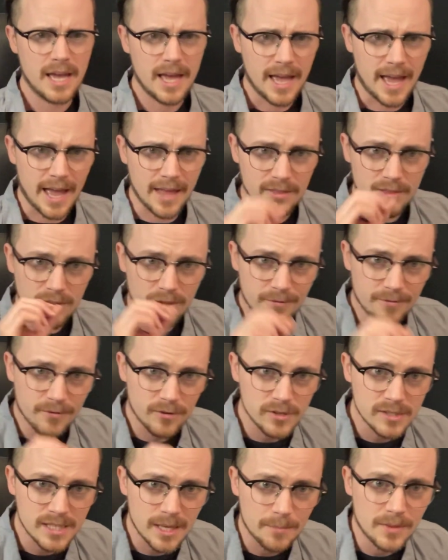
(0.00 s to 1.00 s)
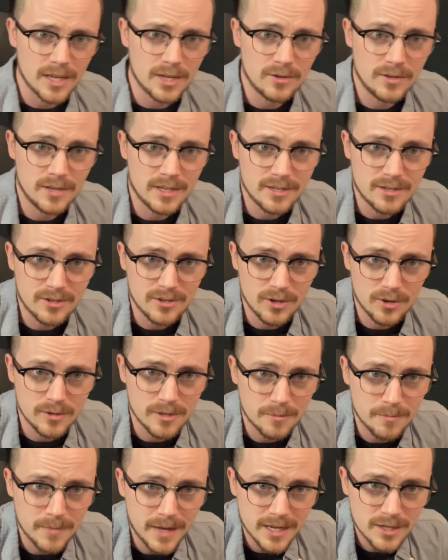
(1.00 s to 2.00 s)
And the first step that you need to do
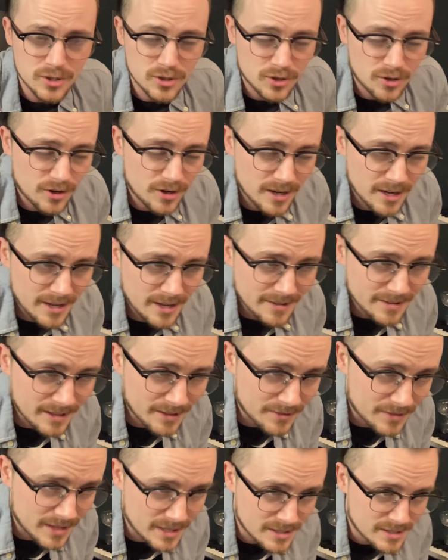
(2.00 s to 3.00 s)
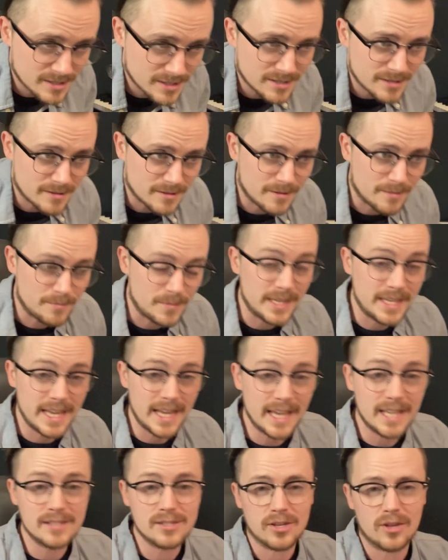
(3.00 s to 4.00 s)
to make sure that this
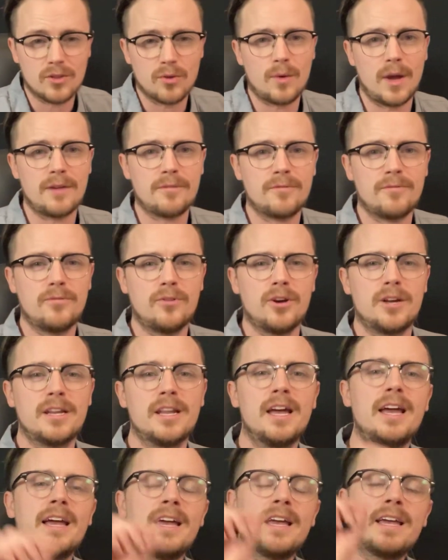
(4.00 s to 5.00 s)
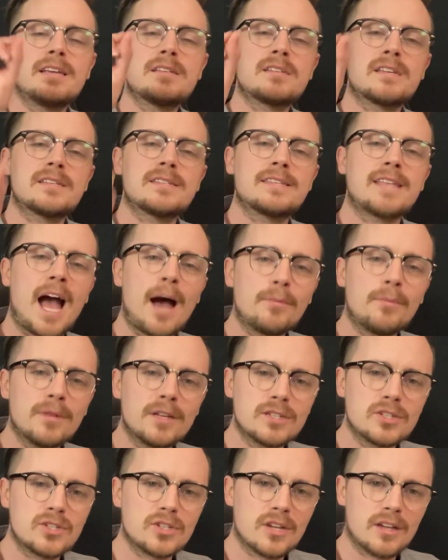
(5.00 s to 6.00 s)
begins on the right foot is
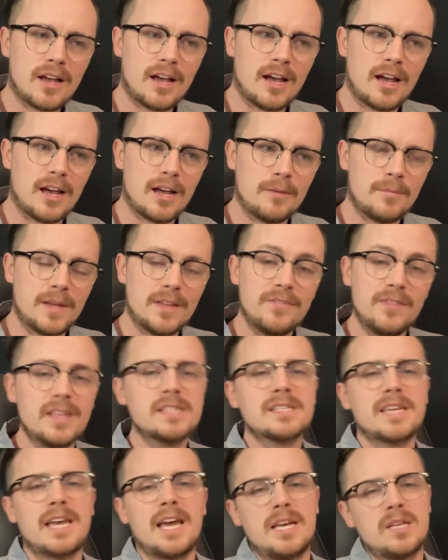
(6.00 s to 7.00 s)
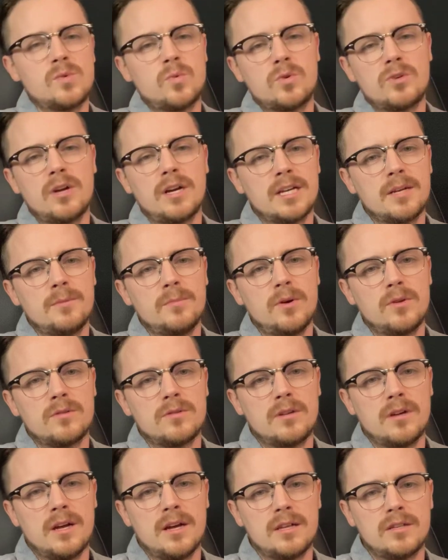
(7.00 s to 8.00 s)
establish, in this case, we're talking
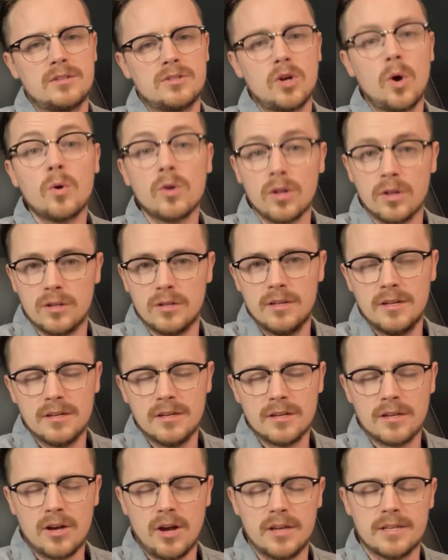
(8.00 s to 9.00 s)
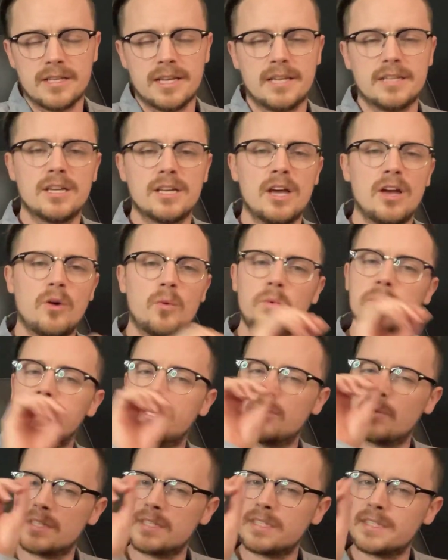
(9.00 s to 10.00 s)
about tonal content. We
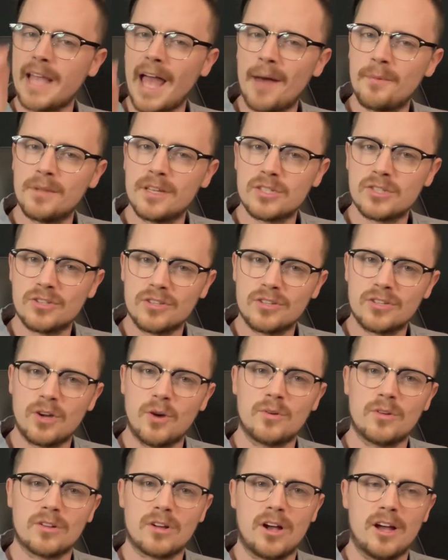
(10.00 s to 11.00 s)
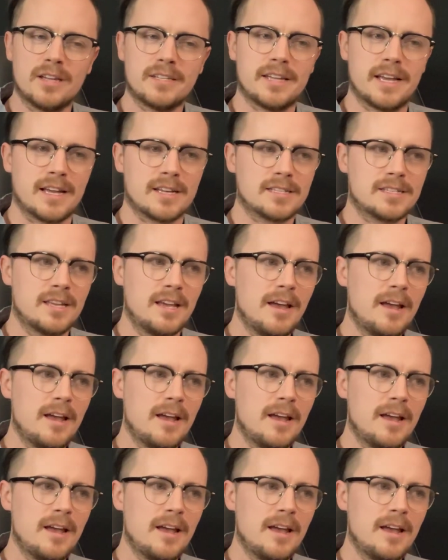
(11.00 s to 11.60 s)
need to establish the tonal context.